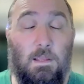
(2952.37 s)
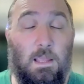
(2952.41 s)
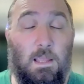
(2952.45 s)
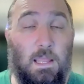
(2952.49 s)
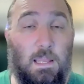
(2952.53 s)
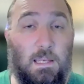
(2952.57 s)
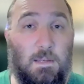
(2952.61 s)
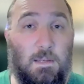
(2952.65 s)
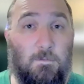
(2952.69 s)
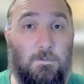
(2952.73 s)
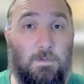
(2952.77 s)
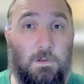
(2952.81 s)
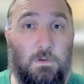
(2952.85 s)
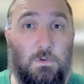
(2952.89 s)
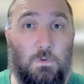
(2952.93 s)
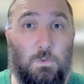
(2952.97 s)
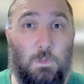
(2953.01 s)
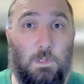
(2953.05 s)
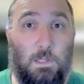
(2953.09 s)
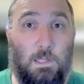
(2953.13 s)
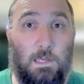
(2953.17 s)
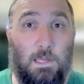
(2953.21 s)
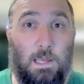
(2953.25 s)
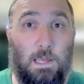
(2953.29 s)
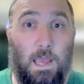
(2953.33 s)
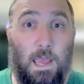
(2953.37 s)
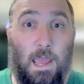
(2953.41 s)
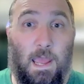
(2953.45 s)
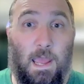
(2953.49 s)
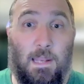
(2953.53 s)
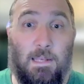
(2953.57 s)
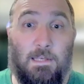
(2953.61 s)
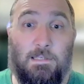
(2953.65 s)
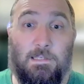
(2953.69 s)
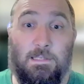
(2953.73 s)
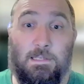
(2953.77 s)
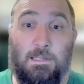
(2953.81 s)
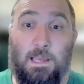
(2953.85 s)
Individually
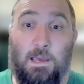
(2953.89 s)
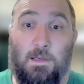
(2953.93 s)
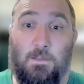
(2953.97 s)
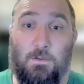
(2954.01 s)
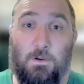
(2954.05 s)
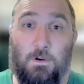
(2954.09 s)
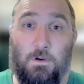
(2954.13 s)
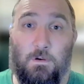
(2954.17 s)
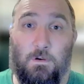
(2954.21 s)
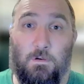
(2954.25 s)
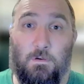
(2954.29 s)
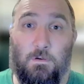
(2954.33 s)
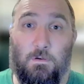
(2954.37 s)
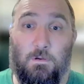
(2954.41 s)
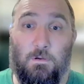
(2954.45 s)
and together,